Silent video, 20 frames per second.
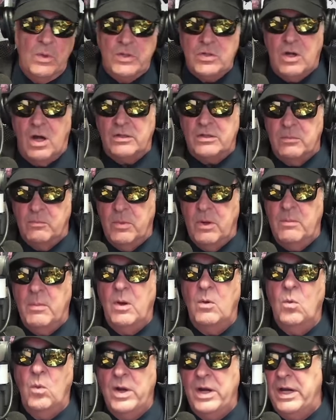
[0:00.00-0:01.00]
talked
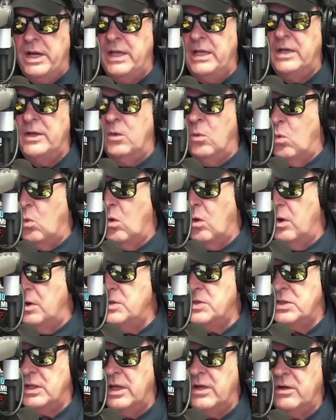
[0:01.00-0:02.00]
about winning and
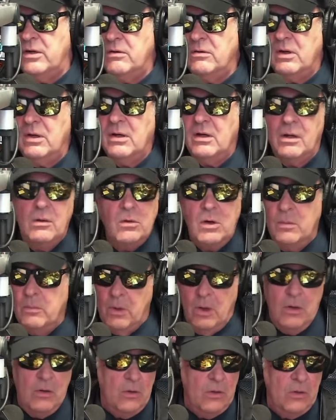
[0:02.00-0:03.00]
awards later
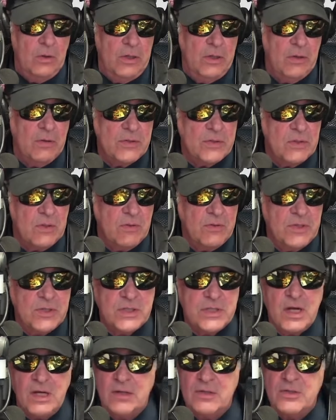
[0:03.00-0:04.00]
or earlier. So
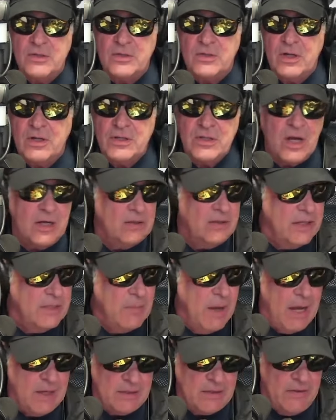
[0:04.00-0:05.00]
just cycling
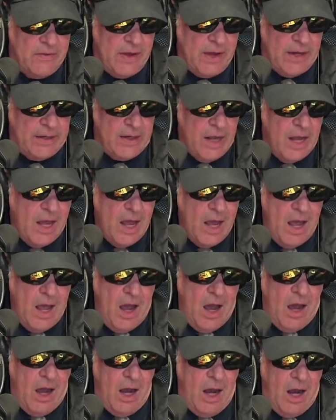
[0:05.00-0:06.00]
back to that,
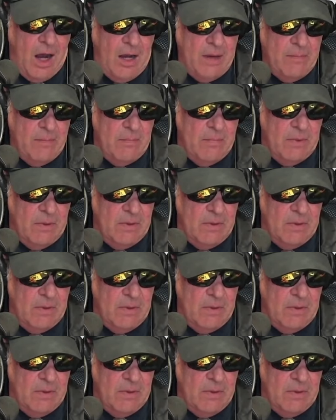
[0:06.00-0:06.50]
I'm